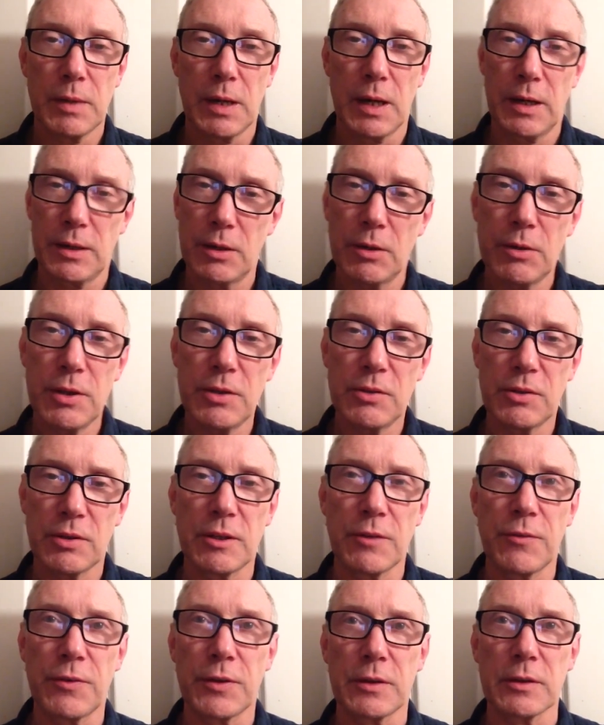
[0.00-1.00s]
I know these are
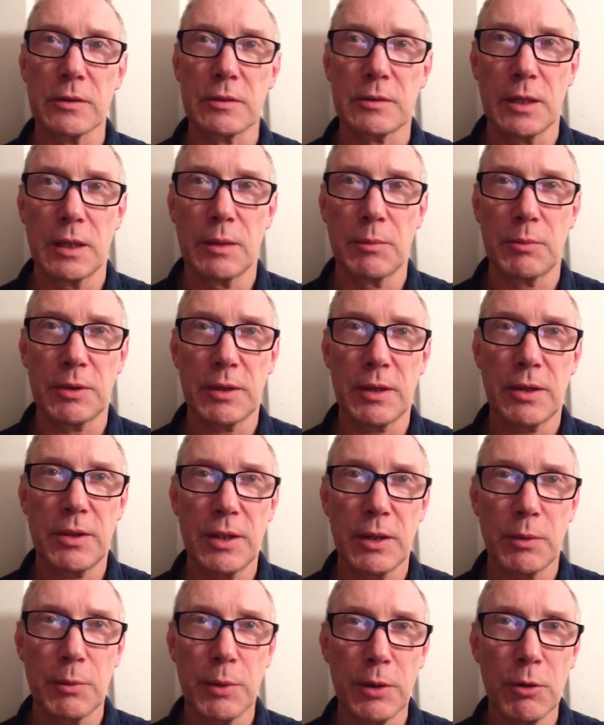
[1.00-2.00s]
difficult times and I
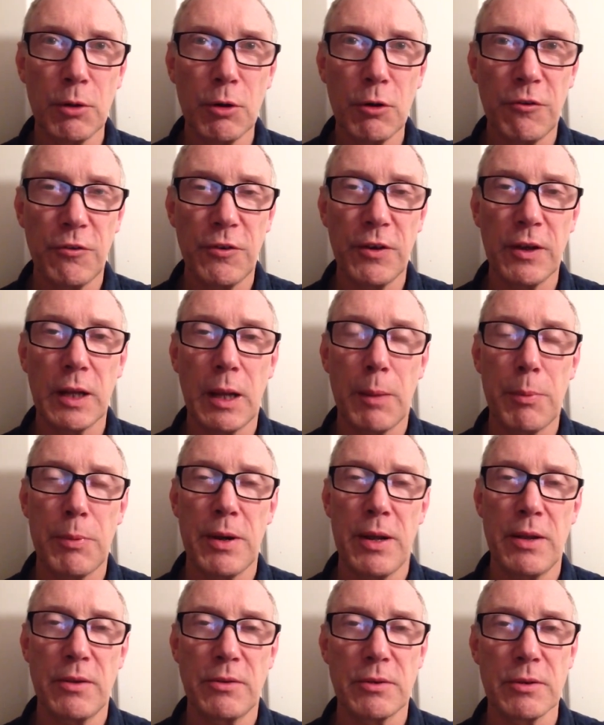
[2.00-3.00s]
think we all feel
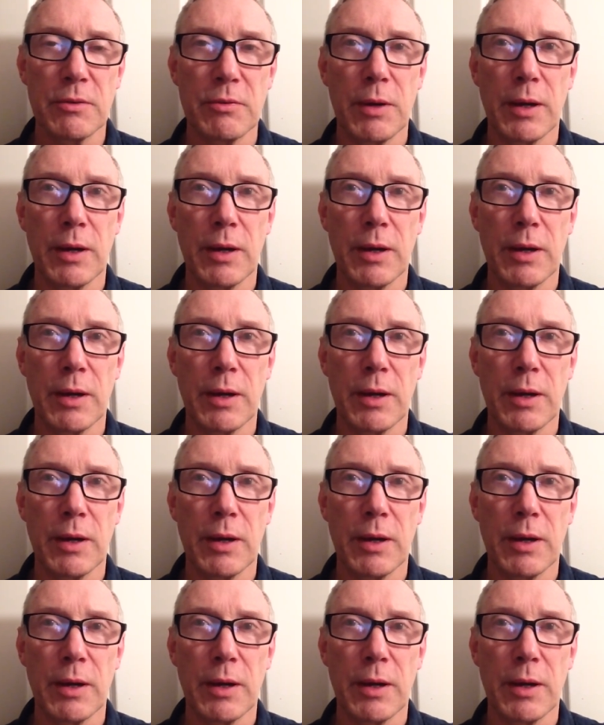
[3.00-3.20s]
apprehensive